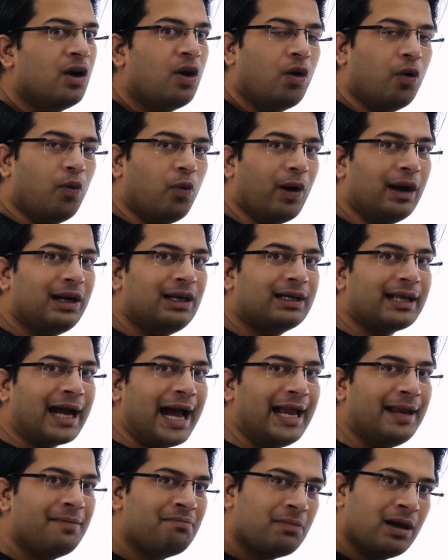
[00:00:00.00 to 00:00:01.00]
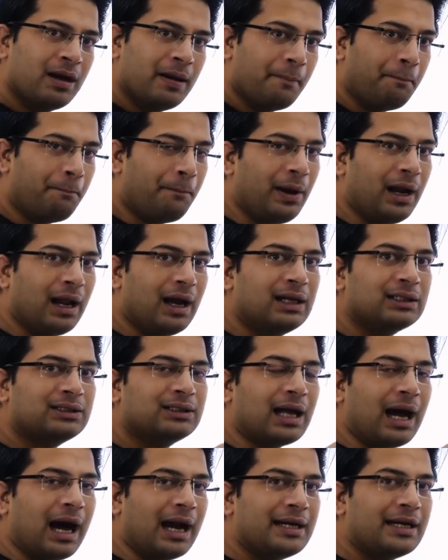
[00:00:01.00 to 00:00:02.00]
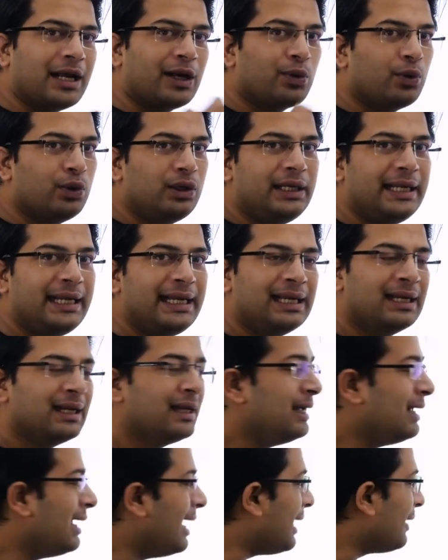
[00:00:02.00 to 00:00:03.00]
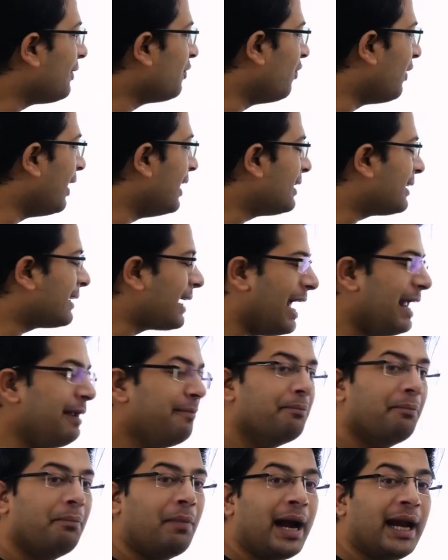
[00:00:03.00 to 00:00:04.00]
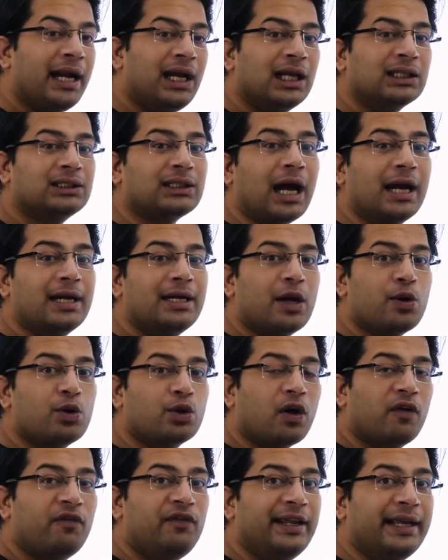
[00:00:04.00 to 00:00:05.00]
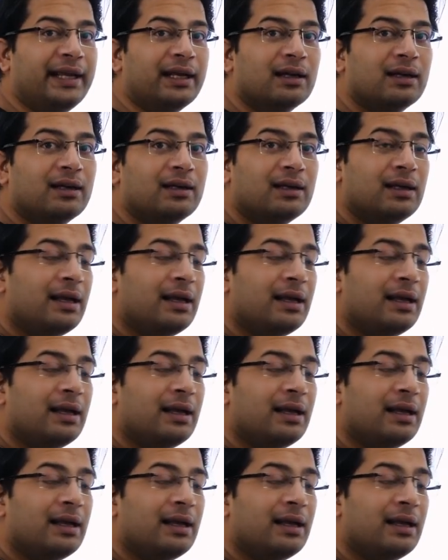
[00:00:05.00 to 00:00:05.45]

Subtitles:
One time plus under root d and one time minus under root of d.